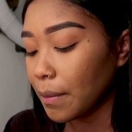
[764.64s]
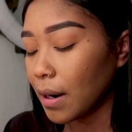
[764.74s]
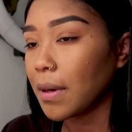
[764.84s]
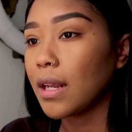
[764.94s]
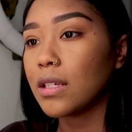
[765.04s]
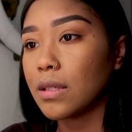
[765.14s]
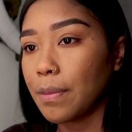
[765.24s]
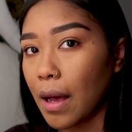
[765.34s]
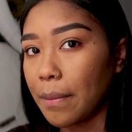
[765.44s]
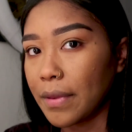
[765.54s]
But I'm gonna just
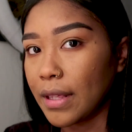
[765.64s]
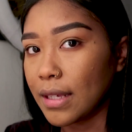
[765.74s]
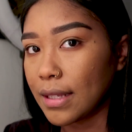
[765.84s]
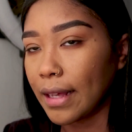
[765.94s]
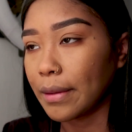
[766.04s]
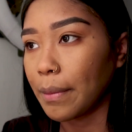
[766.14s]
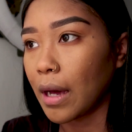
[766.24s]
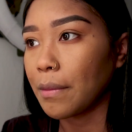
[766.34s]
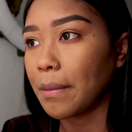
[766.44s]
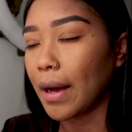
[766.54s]
pop this at the
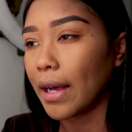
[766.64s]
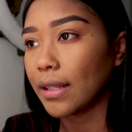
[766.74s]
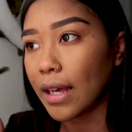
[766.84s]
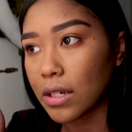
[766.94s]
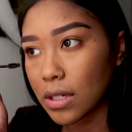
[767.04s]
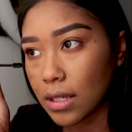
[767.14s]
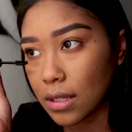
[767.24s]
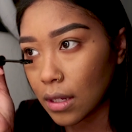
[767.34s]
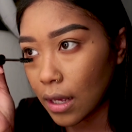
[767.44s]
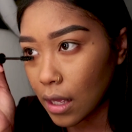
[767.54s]
bottom of my
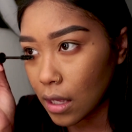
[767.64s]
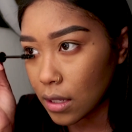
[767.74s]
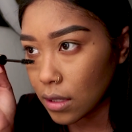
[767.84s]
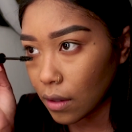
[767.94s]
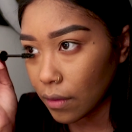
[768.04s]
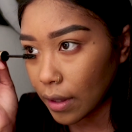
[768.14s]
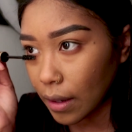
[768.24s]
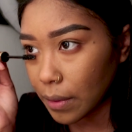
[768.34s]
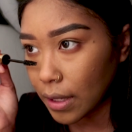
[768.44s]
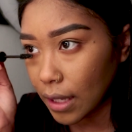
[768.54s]
eyelashes so
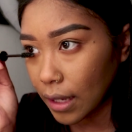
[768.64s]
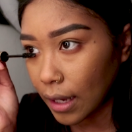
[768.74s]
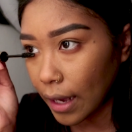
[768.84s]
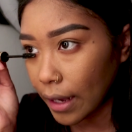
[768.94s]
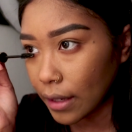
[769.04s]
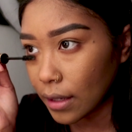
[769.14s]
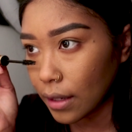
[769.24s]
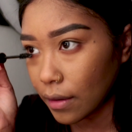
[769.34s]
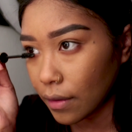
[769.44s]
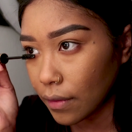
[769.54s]
that we can kind
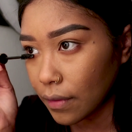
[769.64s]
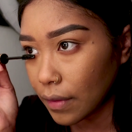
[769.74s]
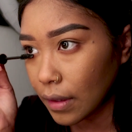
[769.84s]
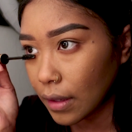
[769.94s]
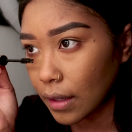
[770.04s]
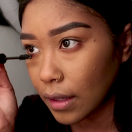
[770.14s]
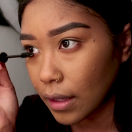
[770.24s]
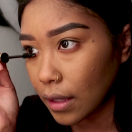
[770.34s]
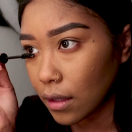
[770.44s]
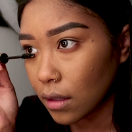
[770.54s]
of
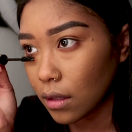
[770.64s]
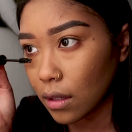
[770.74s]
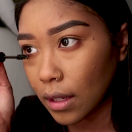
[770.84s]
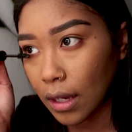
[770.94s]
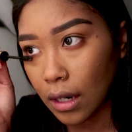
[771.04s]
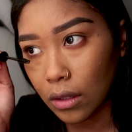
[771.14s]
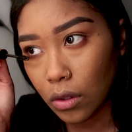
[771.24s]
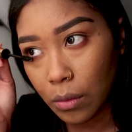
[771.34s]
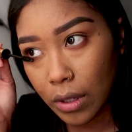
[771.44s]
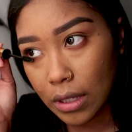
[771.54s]
get a
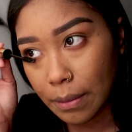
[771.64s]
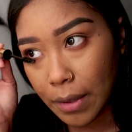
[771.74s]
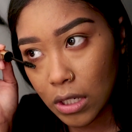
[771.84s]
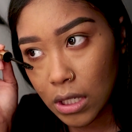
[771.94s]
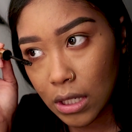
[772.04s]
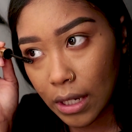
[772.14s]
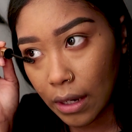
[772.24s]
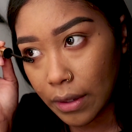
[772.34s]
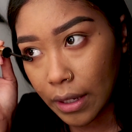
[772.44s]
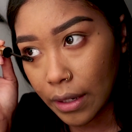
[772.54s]
little more dimension
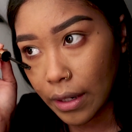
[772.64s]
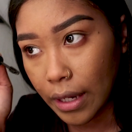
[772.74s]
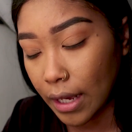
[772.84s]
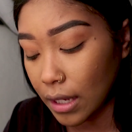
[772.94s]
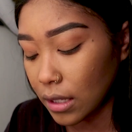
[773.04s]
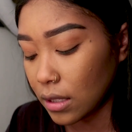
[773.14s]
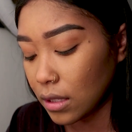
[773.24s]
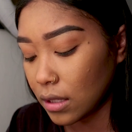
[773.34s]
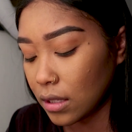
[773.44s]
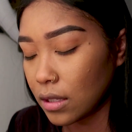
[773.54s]
down here, and
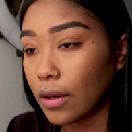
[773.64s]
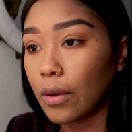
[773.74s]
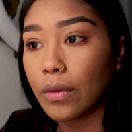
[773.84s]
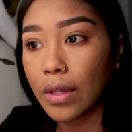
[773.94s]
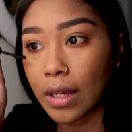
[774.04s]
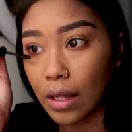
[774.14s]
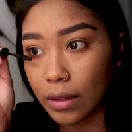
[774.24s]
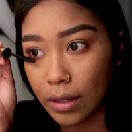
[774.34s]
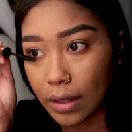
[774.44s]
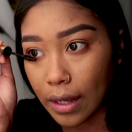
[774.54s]
so the
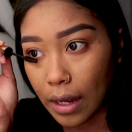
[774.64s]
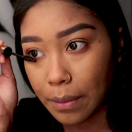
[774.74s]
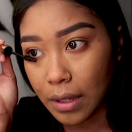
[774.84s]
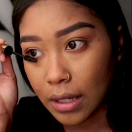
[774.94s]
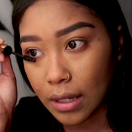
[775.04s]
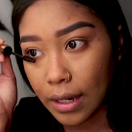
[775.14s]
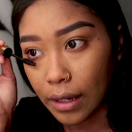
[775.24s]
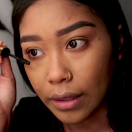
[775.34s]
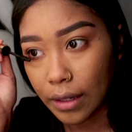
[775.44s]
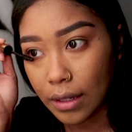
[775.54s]
color that I put
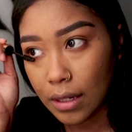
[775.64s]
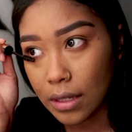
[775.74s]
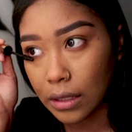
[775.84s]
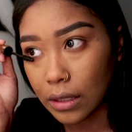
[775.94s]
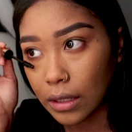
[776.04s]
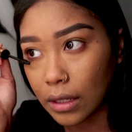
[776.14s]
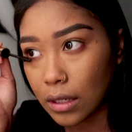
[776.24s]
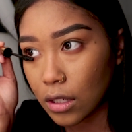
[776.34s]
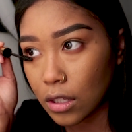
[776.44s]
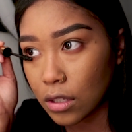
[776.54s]
down there doesn't look
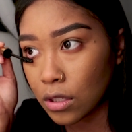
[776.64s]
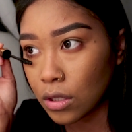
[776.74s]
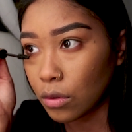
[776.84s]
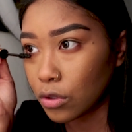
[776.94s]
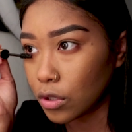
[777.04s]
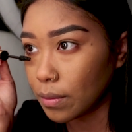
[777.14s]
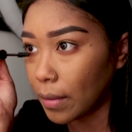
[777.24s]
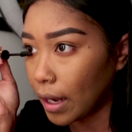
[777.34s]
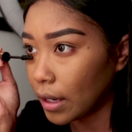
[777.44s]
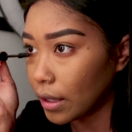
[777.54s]
so
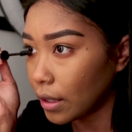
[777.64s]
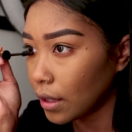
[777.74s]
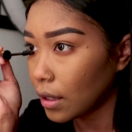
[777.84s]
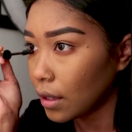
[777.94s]
dramatic.